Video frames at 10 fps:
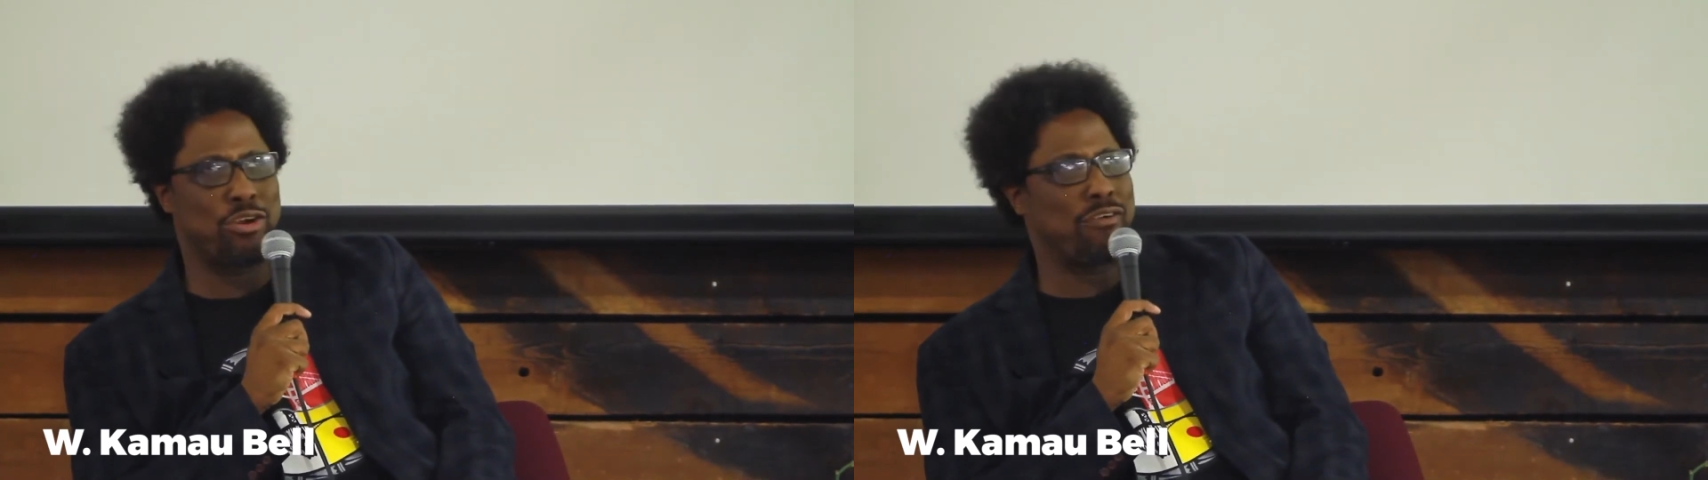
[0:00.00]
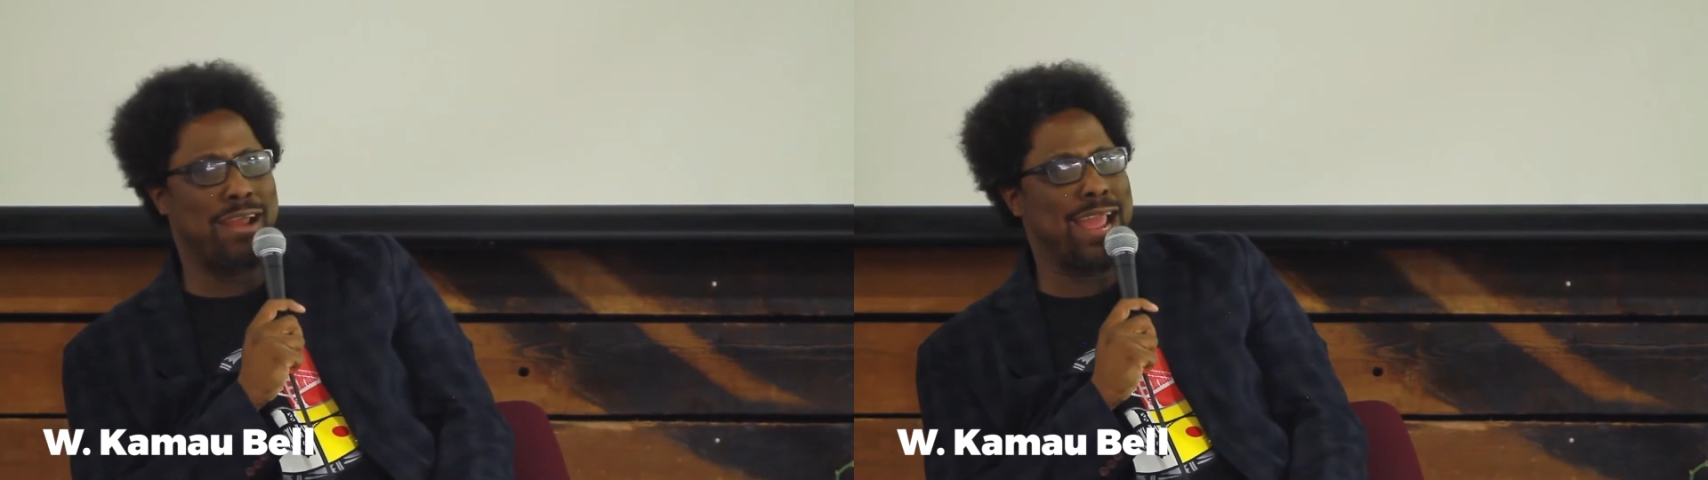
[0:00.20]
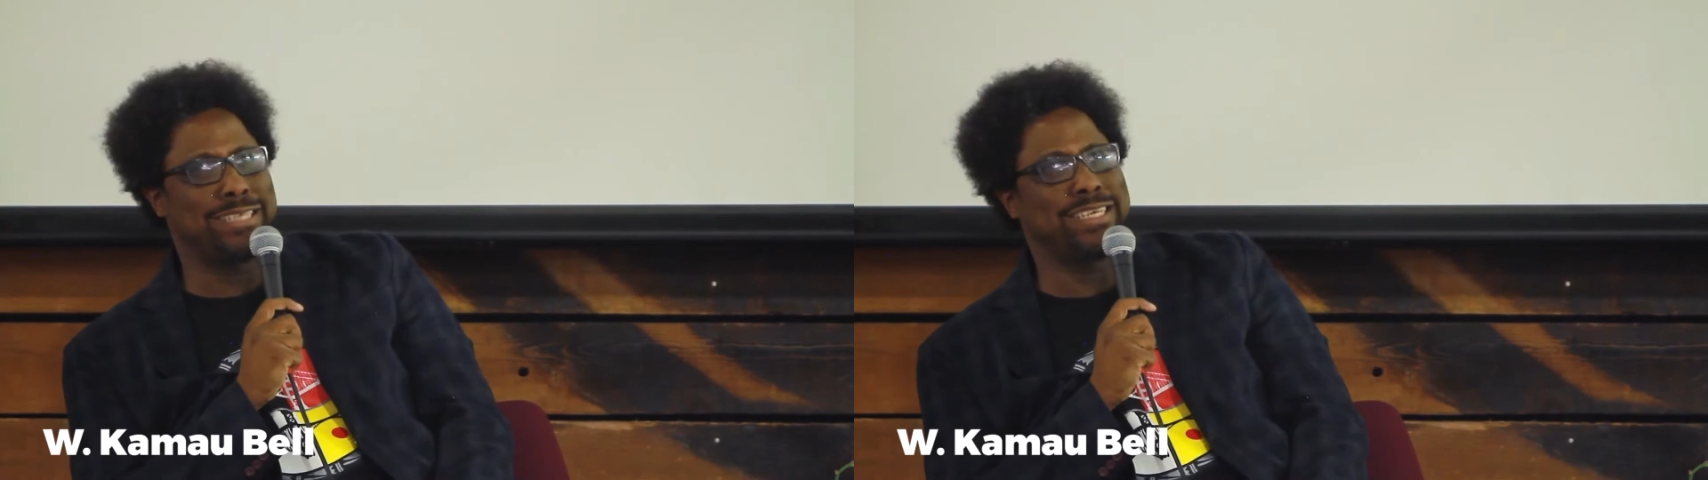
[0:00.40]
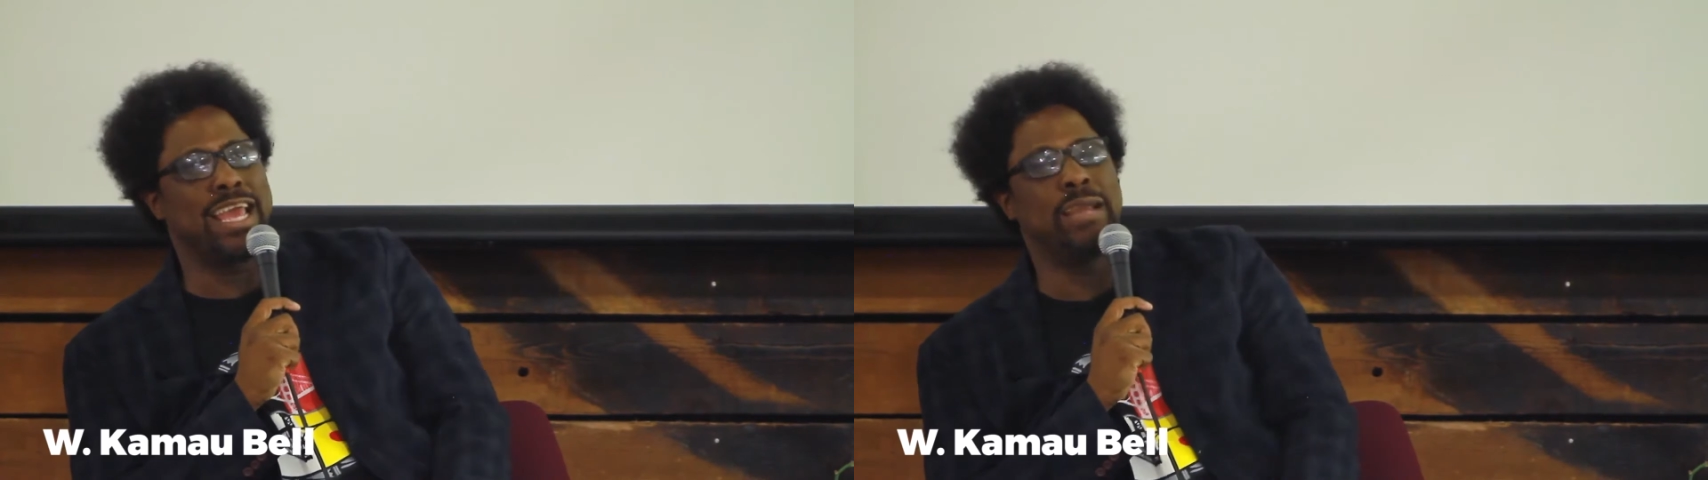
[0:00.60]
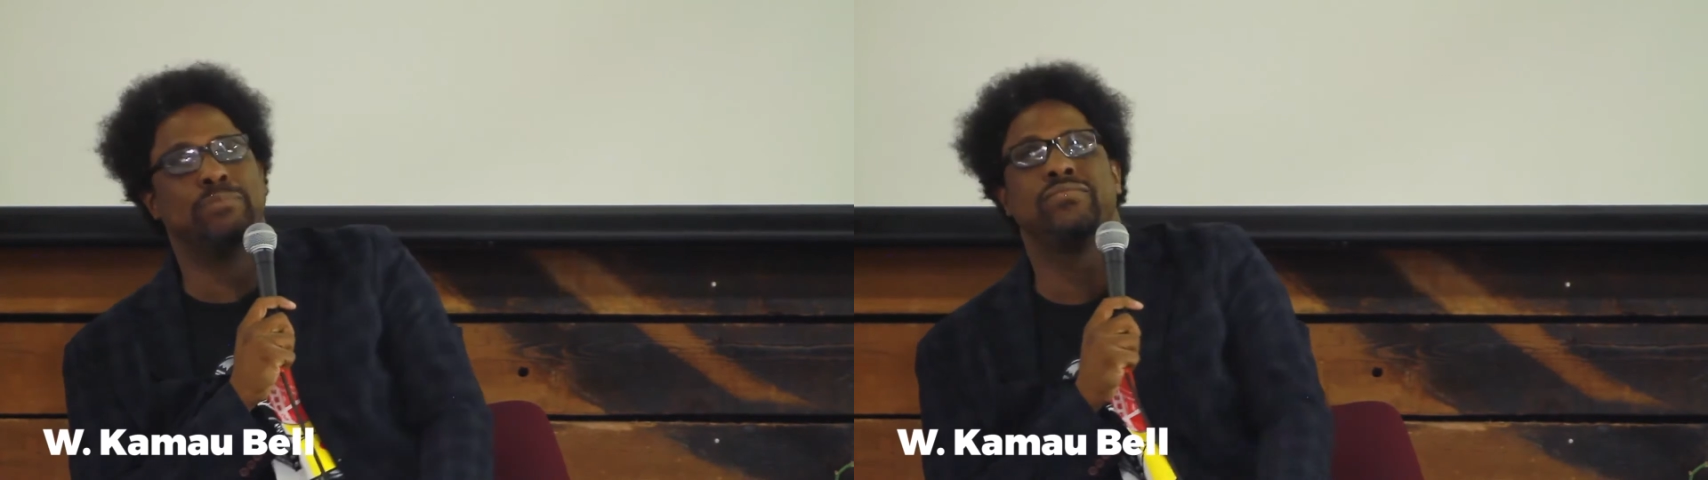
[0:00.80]

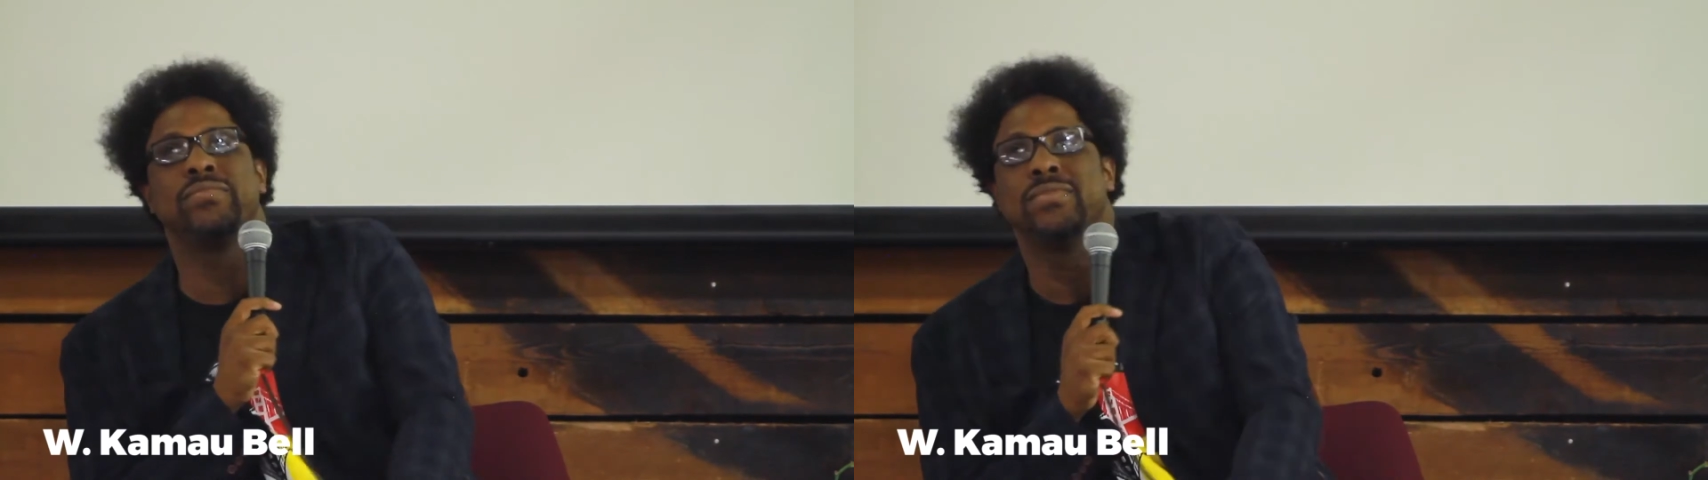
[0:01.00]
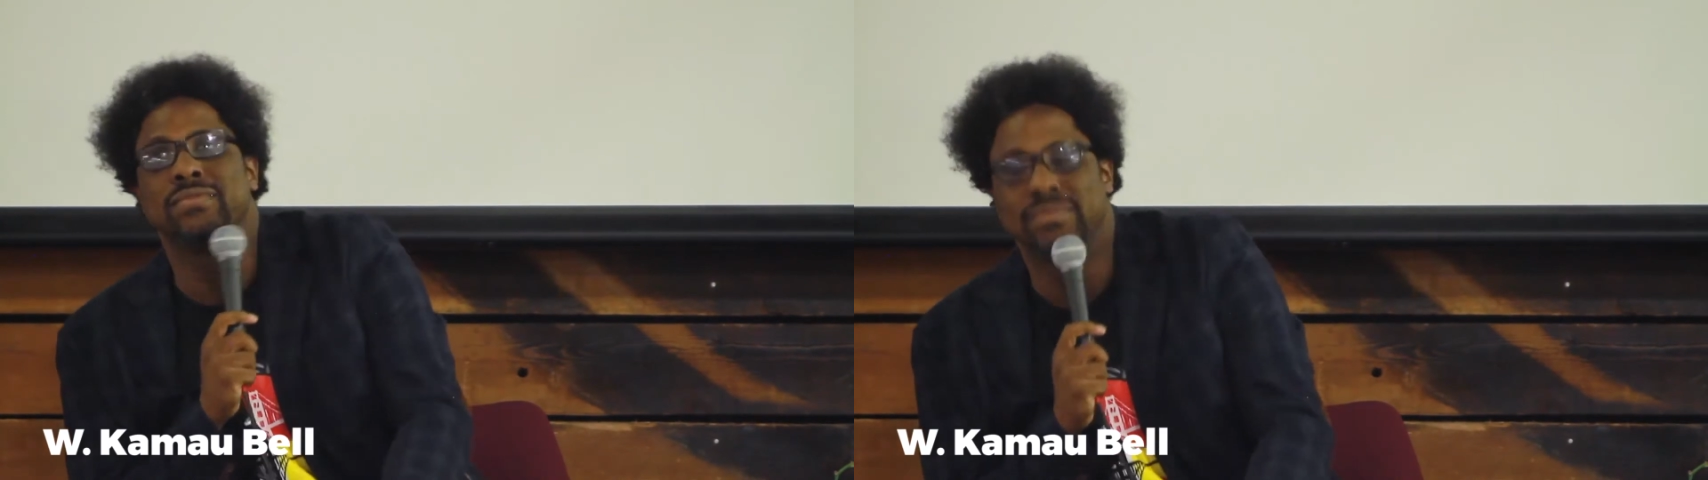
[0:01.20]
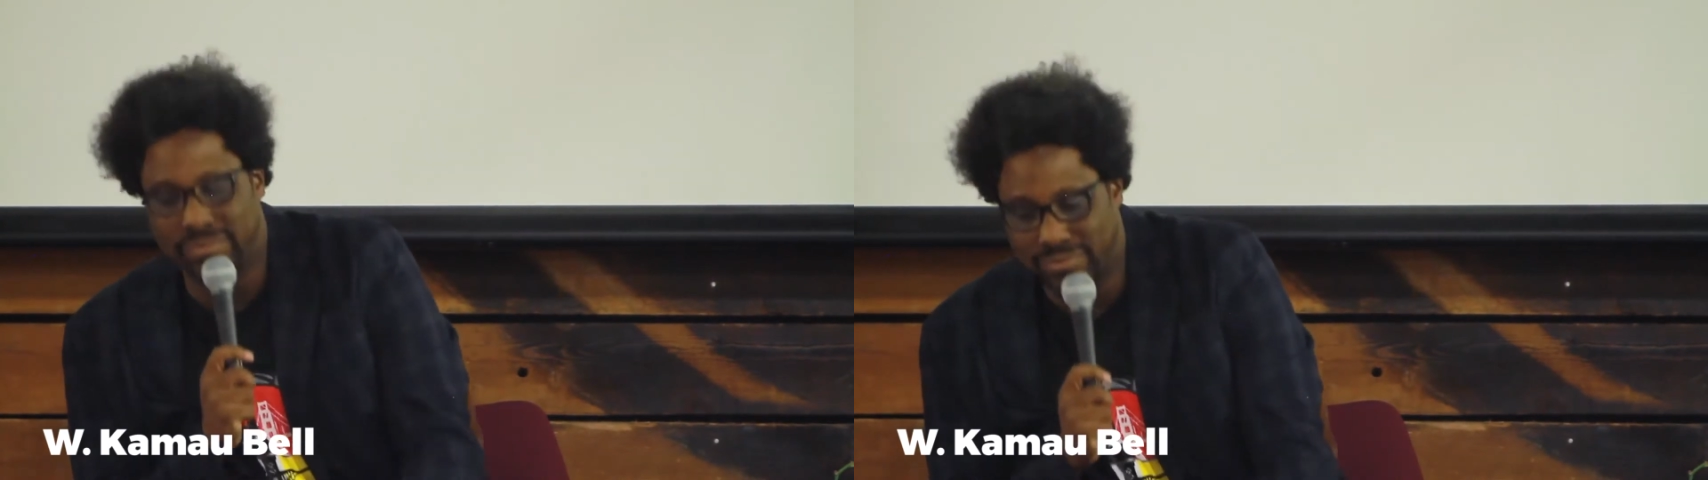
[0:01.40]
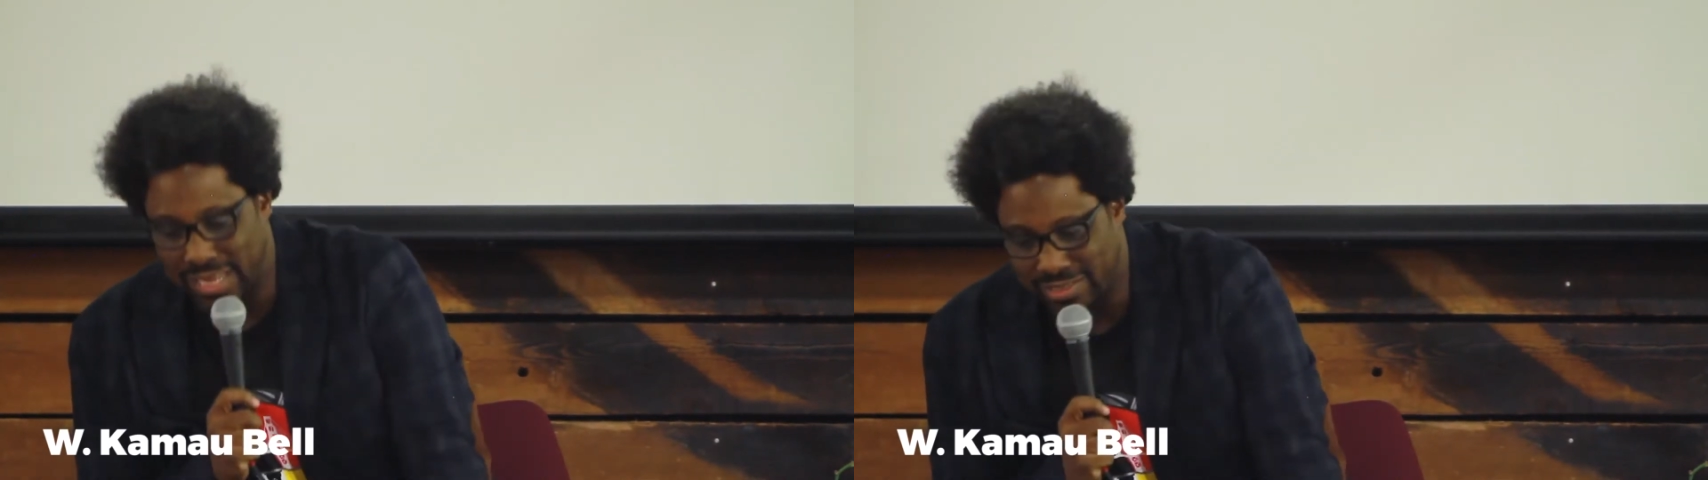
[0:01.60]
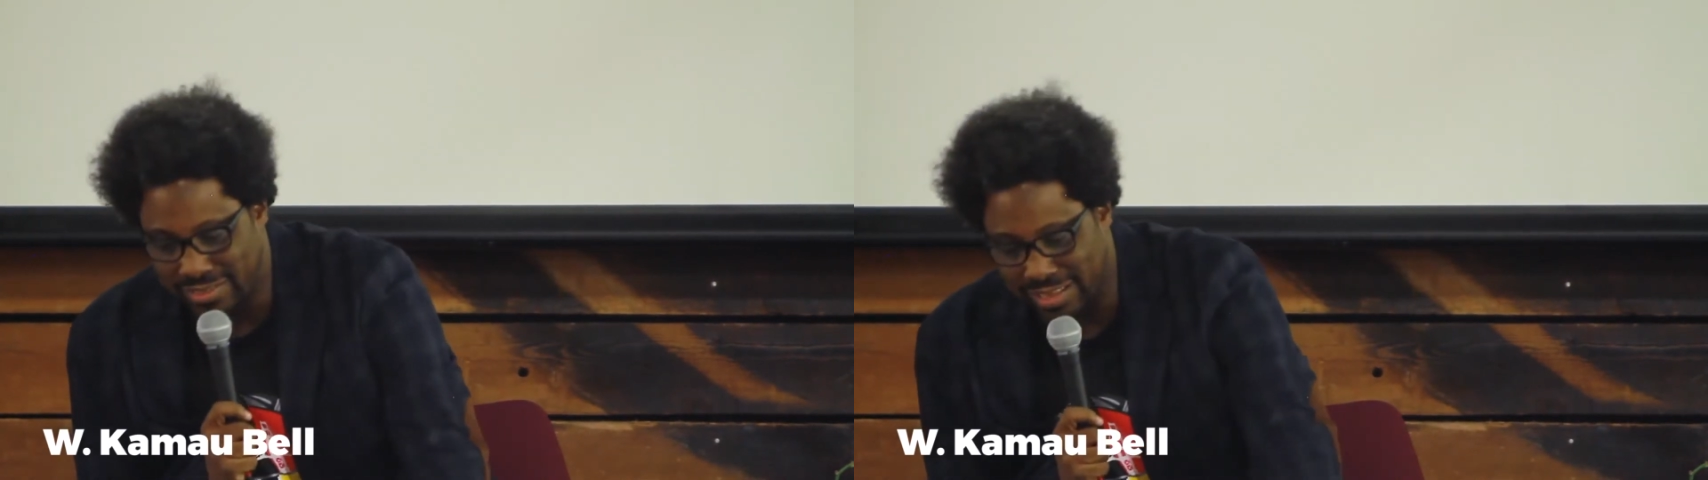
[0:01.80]
Crazy. That's